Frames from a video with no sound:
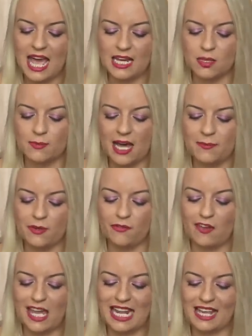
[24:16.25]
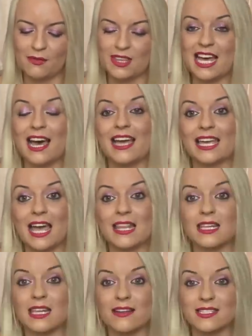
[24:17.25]
And you might be feeling with that again
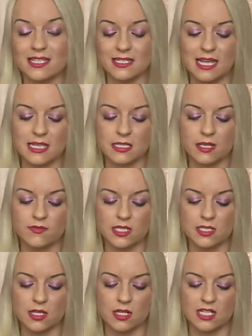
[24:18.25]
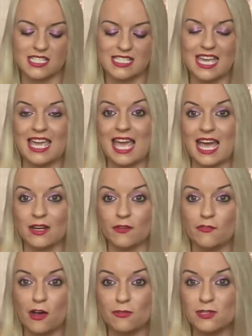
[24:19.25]
that there's a sense of dishonesty and
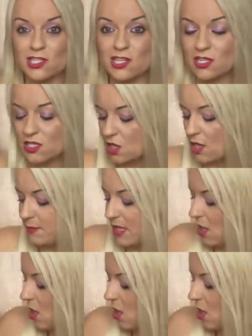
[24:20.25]
falseness coming